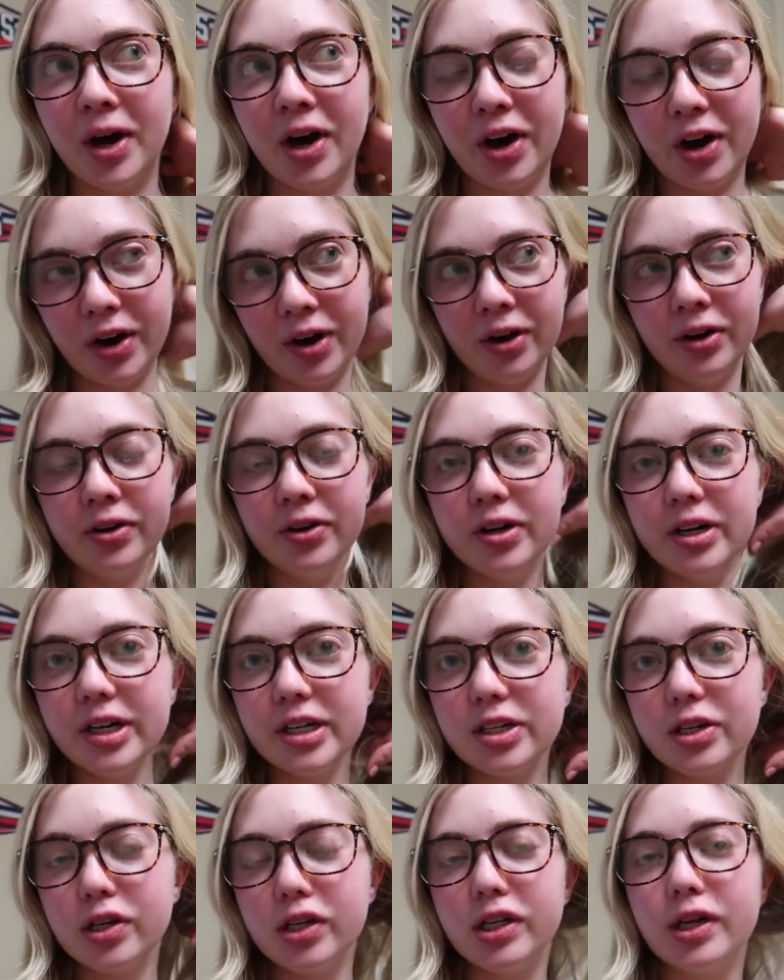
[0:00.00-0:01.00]
hungry,
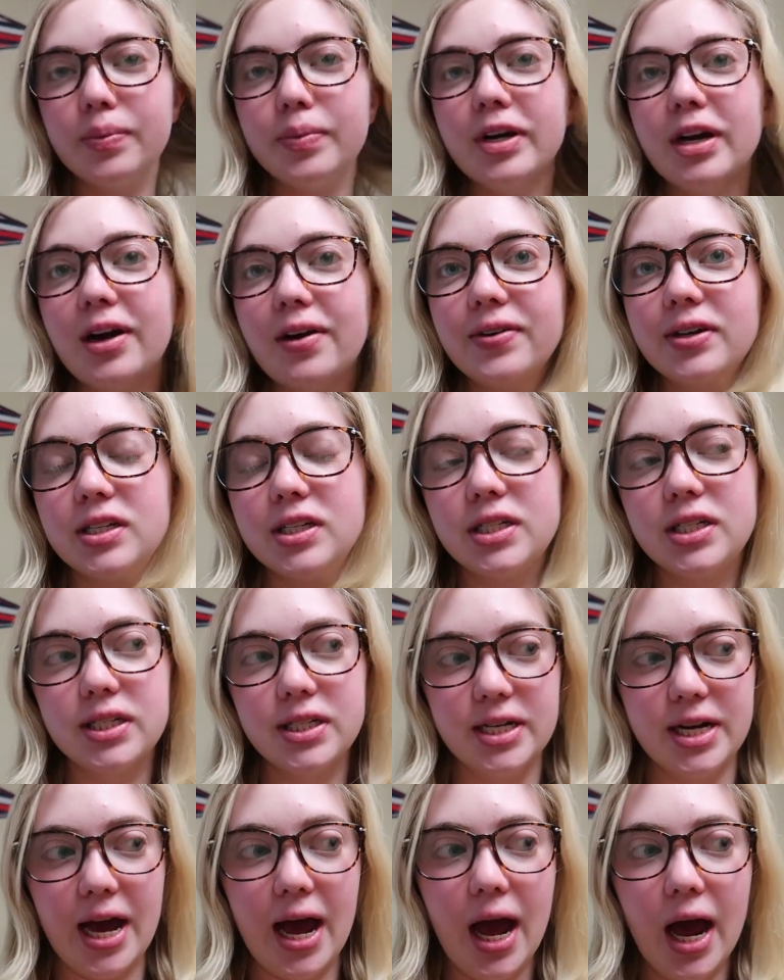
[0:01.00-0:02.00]
so I think I'm gonna have a
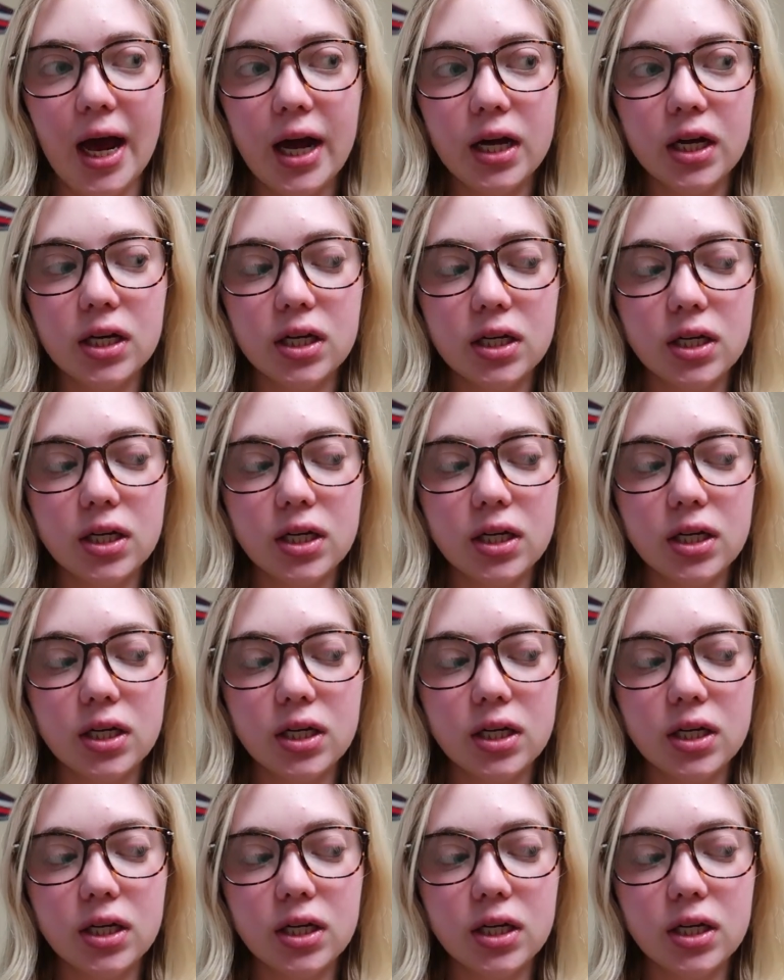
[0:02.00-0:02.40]
snack